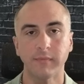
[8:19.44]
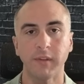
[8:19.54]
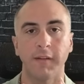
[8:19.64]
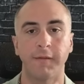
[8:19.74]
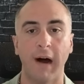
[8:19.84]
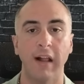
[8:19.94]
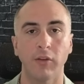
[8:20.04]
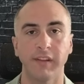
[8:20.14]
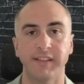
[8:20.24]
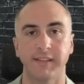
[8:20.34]
Follow
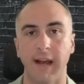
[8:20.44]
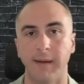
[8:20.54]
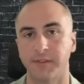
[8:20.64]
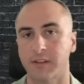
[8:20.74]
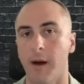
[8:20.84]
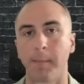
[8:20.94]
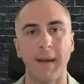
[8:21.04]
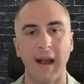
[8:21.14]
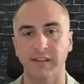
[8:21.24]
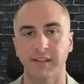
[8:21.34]
these steps. Come
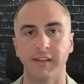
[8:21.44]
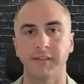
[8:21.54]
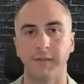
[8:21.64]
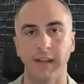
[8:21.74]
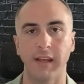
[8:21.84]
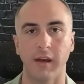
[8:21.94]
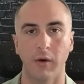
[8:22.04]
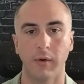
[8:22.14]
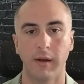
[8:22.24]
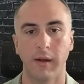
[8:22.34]
back to this video.
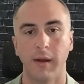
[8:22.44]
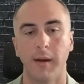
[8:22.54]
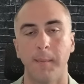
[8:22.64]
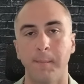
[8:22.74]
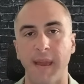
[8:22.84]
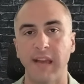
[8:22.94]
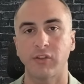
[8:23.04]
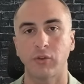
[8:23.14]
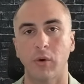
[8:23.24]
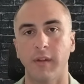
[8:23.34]
Make
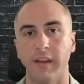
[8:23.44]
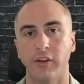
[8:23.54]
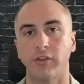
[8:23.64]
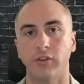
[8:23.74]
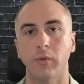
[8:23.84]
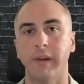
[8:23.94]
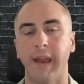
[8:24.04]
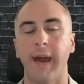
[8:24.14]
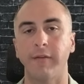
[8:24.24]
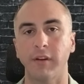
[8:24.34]
sure that you're doing
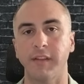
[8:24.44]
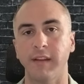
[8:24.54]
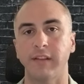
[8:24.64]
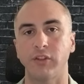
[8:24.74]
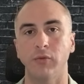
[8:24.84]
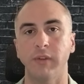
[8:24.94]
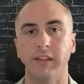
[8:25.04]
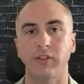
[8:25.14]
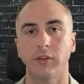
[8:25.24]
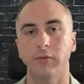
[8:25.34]
everything that you need
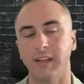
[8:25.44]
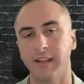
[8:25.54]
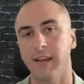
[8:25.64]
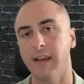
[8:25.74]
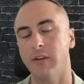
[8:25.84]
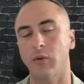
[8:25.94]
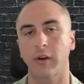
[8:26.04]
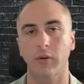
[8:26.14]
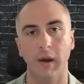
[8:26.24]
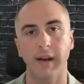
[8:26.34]
to to get your
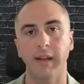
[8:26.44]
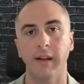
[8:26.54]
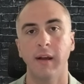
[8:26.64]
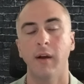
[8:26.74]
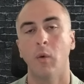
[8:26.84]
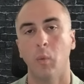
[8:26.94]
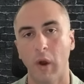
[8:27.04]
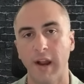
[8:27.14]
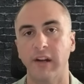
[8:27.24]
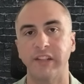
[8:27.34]
credit
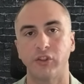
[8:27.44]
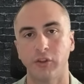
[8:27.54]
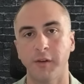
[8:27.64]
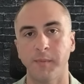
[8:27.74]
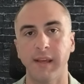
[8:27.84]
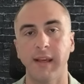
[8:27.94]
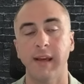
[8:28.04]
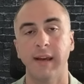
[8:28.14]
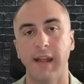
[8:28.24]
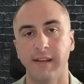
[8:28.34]
where it should be
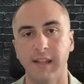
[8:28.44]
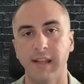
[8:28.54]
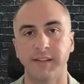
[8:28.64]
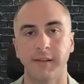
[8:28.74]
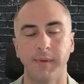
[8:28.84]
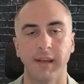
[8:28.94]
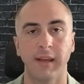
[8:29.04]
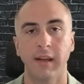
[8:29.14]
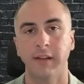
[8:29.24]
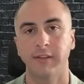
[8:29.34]
and needs to be
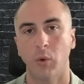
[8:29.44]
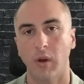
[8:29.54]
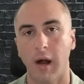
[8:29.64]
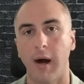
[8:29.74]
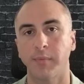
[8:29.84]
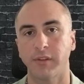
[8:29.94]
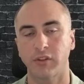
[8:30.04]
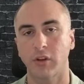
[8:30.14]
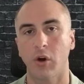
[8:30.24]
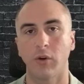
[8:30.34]
to accomplish
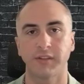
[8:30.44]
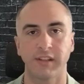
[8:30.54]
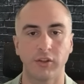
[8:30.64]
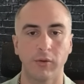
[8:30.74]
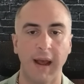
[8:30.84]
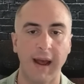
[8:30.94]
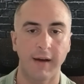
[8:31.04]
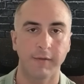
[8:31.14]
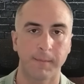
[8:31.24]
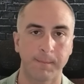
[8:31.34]
the goals that you have.
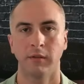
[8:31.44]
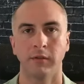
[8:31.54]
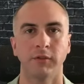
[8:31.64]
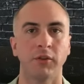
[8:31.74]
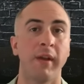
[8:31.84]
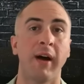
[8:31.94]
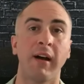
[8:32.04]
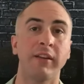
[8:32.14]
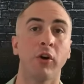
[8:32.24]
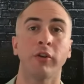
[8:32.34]
So now
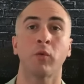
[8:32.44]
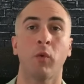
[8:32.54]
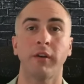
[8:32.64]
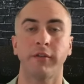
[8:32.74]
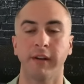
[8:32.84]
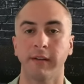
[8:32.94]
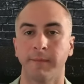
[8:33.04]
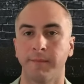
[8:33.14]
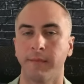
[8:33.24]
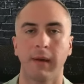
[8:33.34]
I know you're wondering,
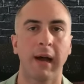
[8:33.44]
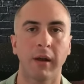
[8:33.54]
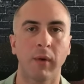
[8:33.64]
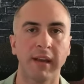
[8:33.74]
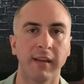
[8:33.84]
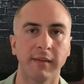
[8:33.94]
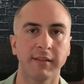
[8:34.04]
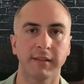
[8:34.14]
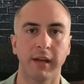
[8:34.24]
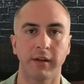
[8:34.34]
how do I get
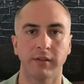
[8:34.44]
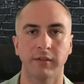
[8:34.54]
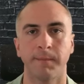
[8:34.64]
these letters?